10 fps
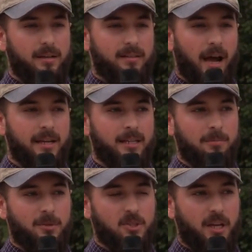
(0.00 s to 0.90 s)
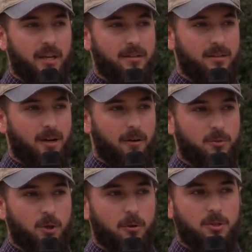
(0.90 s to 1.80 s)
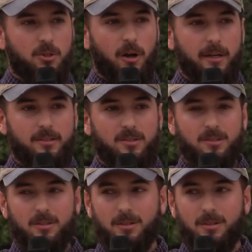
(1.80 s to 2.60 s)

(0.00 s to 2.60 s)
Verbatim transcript: 90% of drone strikes